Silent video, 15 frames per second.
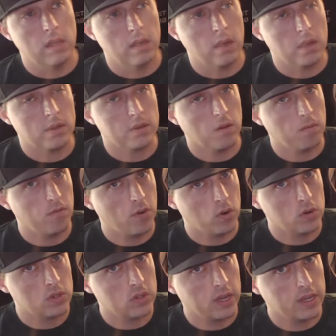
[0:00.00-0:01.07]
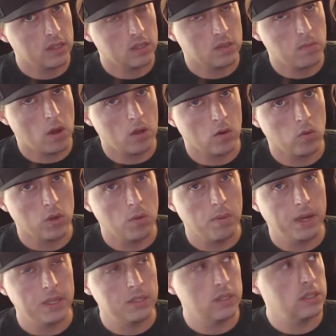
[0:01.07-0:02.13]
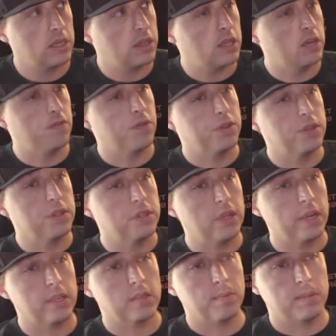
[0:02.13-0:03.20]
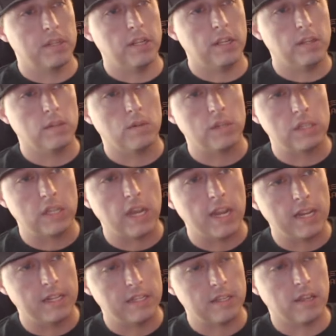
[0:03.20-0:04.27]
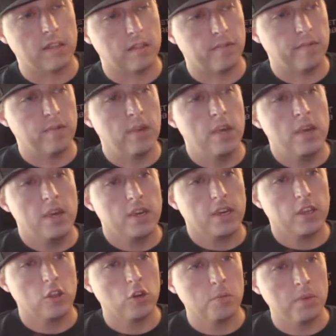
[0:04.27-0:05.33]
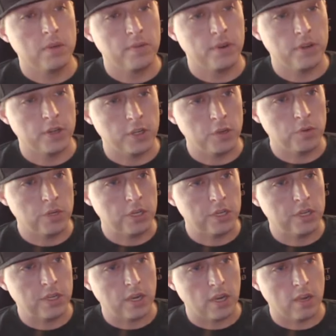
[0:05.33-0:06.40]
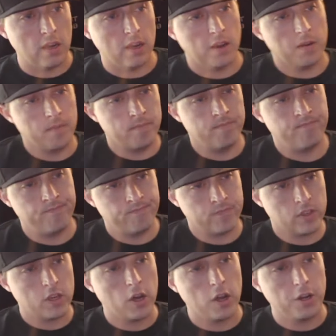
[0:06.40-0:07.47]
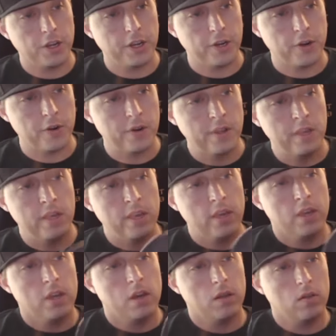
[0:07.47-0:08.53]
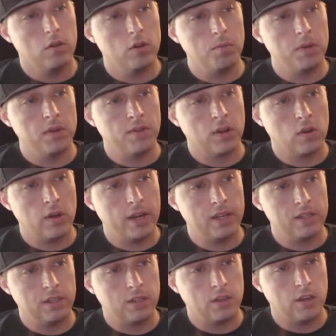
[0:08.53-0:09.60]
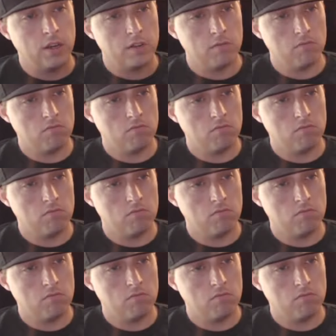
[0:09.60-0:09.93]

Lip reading: Some folks like the smaller wheelbases. I think for this deck's particular design, it's got a little bit of a unique cut here. A little bit of a classic cut,